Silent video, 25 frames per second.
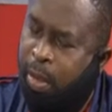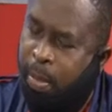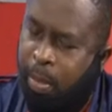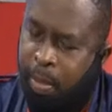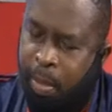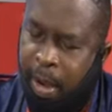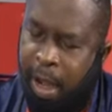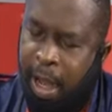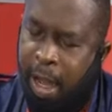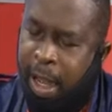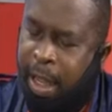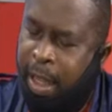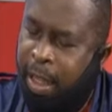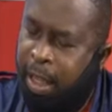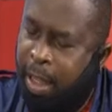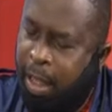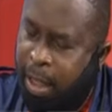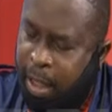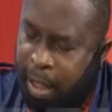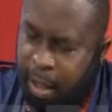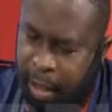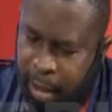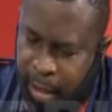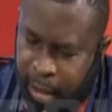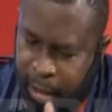by
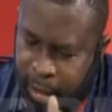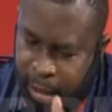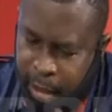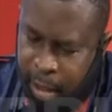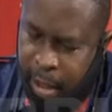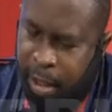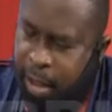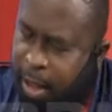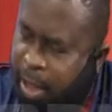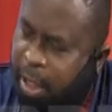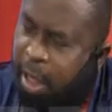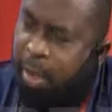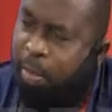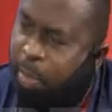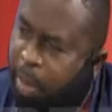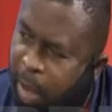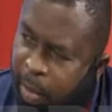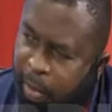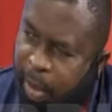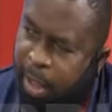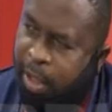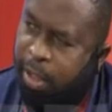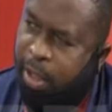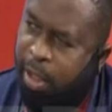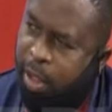this
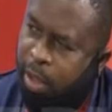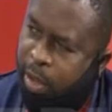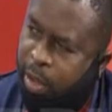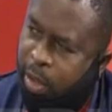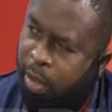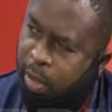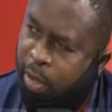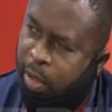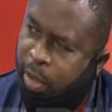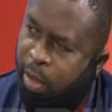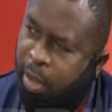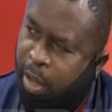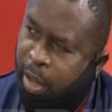implementation.